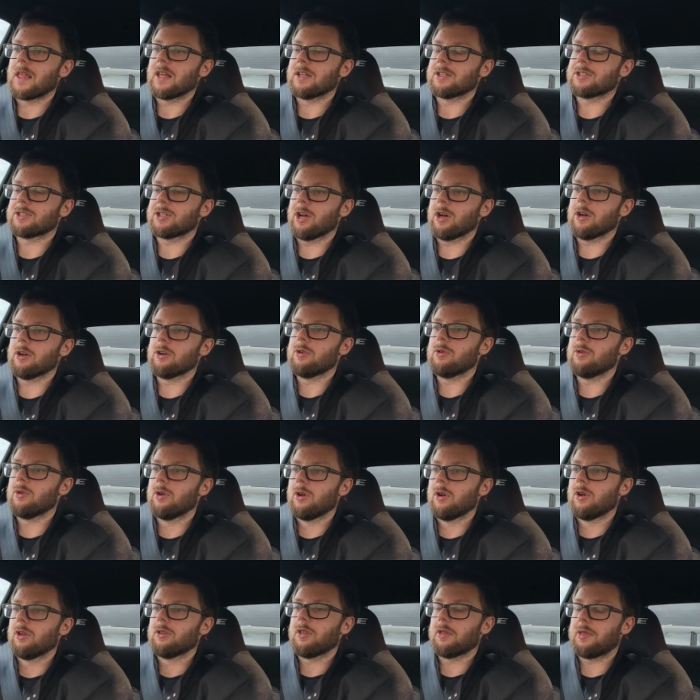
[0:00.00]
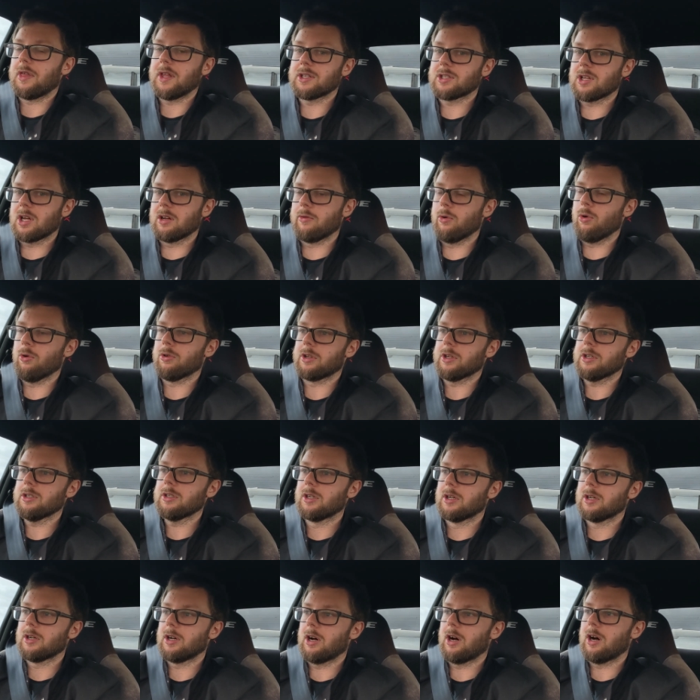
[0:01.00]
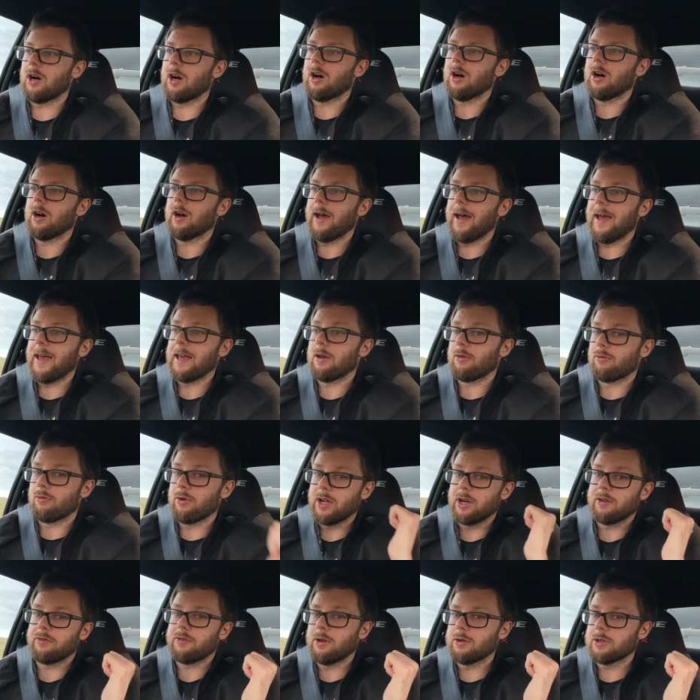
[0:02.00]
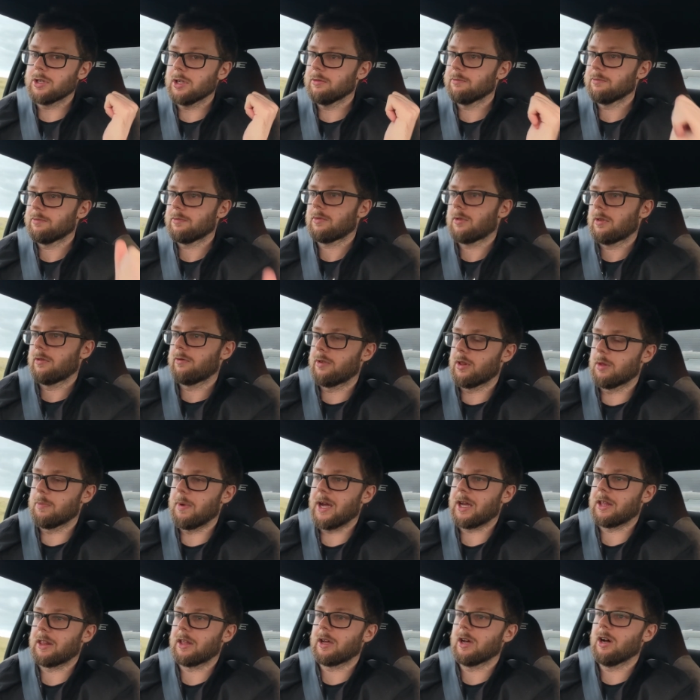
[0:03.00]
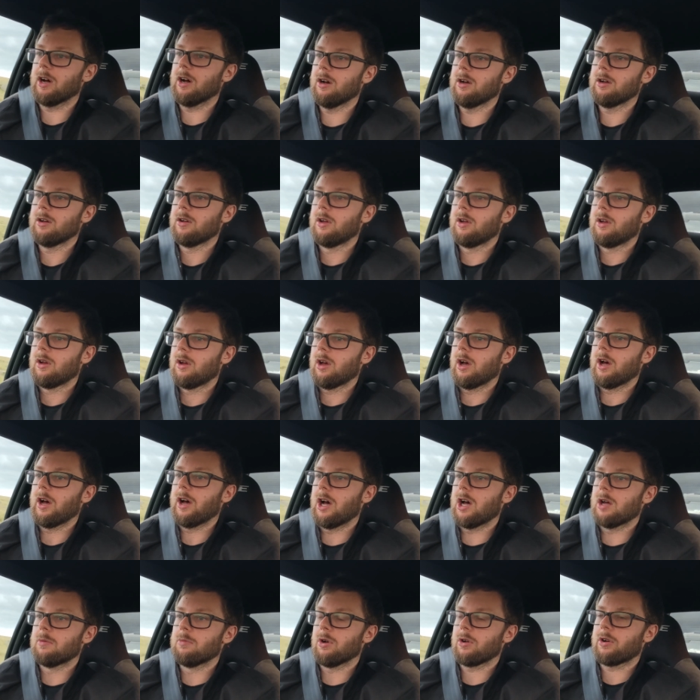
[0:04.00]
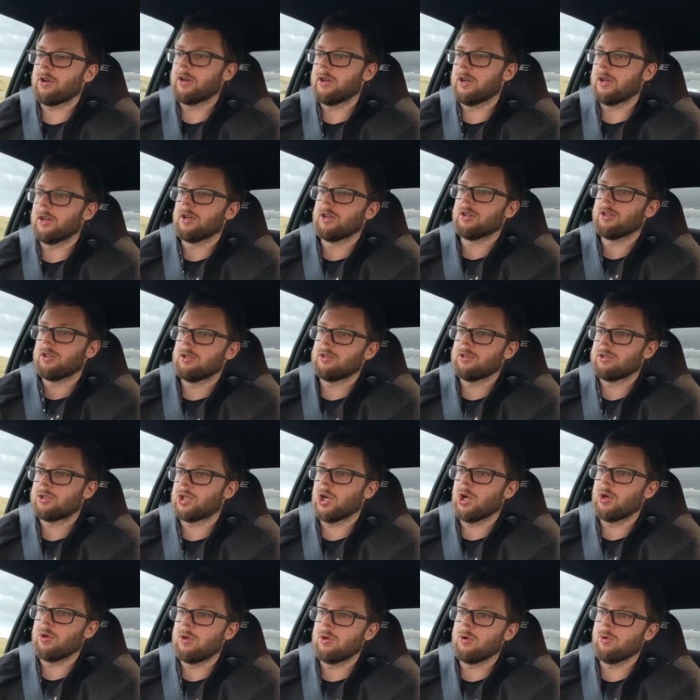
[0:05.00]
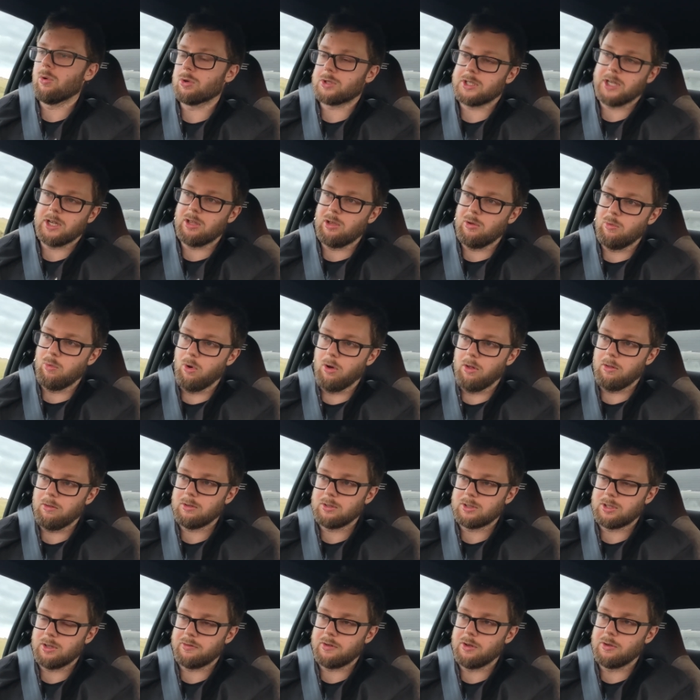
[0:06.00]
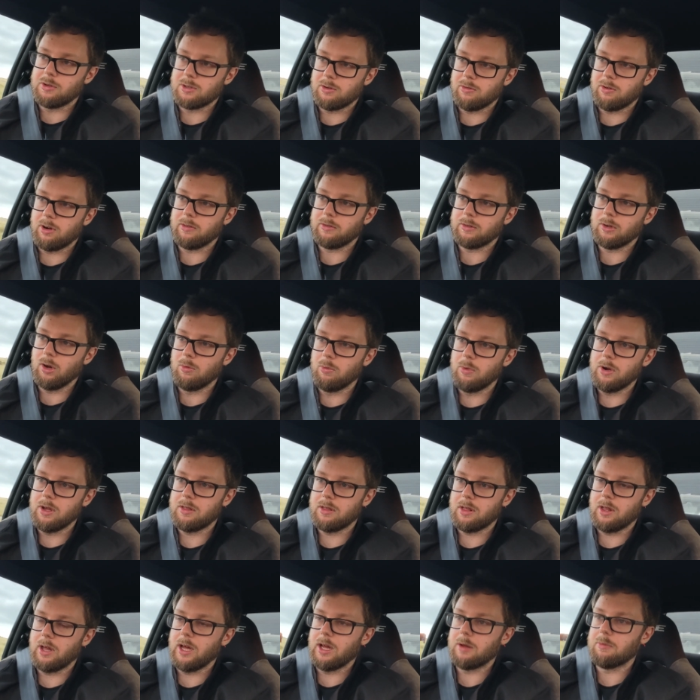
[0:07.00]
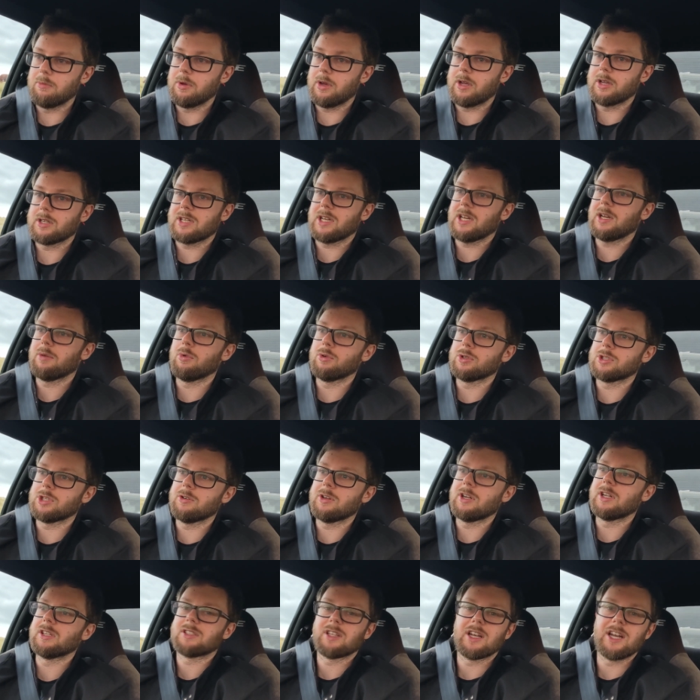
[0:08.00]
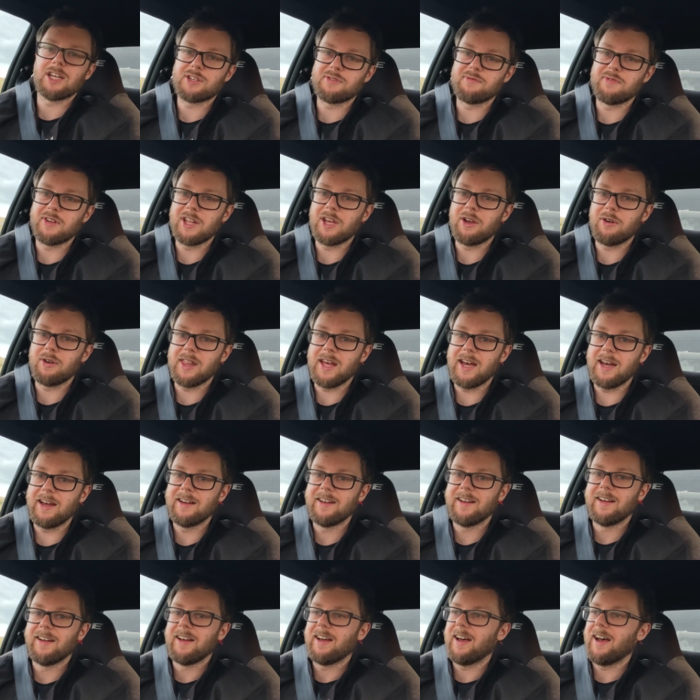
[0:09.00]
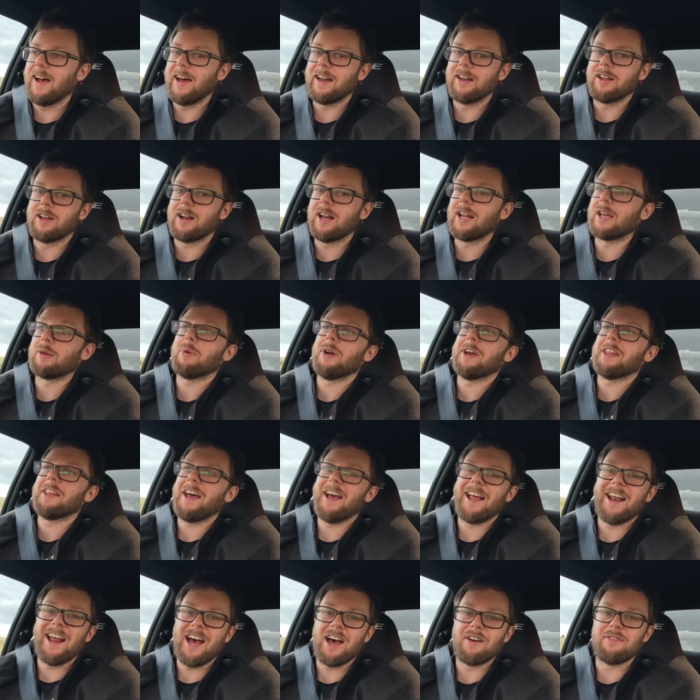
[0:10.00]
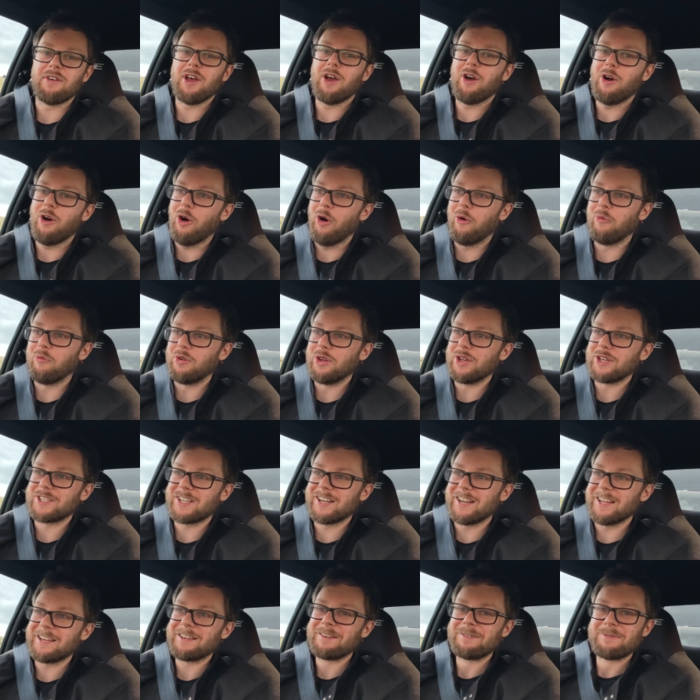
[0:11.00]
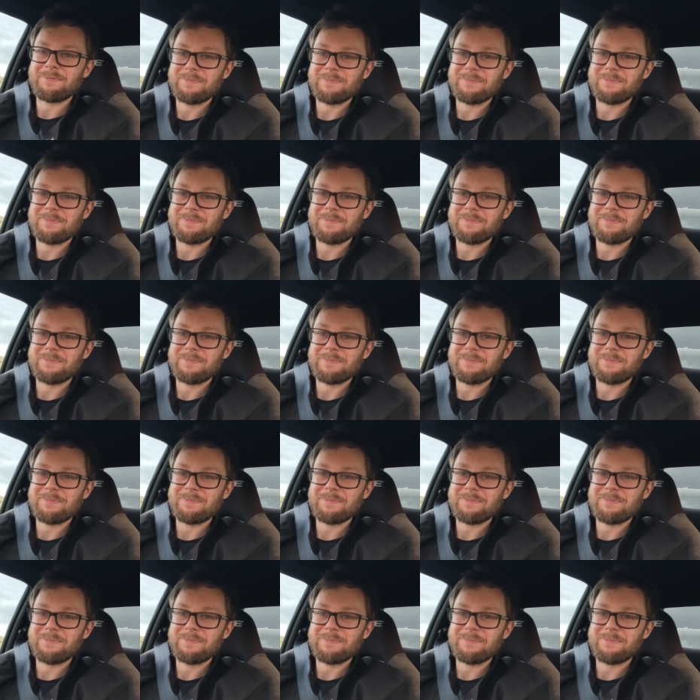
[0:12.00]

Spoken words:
So the things that I've ordered are a rear diffuser for the back of the car. I'm not going to show you or tell you what diffuser I've gone with, because again, we'll do an installation video of that and clickbait the hell out of it, obviously,